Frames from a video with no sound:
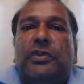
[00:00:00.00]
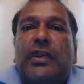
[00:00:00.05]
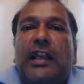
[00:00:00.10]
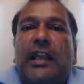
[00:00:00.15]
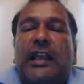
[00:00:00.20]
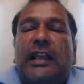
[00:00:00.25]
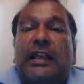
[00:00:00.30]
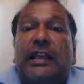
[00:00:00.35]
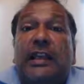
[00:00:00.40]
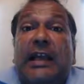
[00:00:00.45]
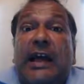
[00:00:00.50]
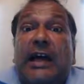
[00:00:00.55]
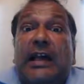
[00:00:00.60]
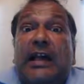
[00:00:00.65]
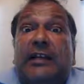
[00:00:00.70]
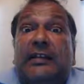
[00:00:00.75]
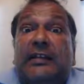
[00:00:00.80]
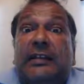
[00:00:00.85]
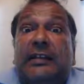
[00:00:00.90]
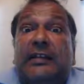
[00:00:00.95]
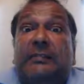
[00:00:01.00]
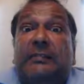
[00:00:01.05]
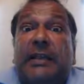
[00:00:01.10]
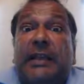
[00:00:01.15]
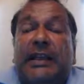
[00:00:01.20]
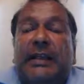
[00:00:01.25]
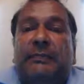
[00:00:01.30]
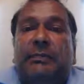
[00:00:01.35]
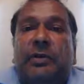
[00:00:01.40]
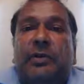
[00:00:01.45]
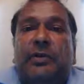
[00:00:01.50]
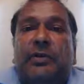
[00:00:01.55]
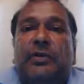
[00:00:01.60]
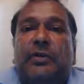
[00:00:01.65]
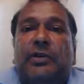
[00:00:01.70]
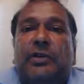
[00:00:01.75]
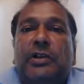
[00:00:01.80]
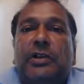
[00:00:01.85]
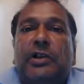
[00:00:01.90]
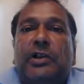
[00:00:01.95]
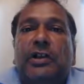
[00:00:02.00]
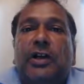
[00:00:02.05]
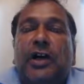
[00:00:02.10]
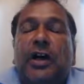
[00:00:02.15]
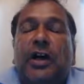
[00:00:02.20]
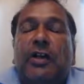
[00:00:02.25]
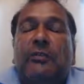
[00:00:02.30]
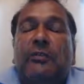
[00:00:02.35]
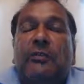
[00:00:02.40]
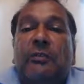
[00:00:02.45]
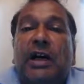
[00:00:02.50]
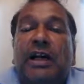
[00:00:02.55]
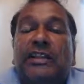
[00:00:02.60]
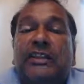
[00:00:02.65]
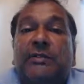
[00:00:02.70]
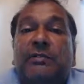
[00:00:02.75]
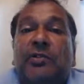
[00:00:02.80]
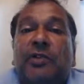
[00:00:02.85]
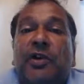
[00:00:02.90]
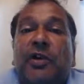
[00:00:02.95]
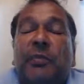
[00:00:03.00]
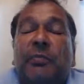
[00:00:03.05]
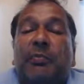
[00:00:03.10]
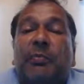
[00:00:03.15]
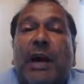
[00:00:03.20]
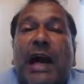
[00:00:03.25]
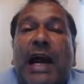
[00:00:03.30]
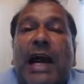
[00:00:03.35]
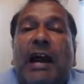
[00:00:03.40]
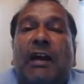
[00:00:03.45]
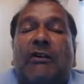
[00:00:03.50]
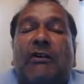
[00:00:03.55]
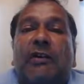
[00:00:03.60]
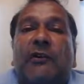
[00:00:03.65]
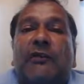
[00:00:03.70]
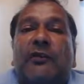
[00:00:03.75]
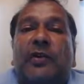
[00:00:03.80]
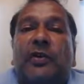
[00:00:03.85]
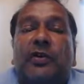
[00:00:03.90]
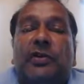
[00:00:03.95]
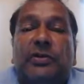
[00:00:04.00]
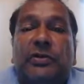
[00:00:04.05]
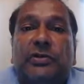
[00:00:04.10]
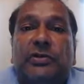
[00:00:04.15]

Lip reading: and us as people are much more powerful,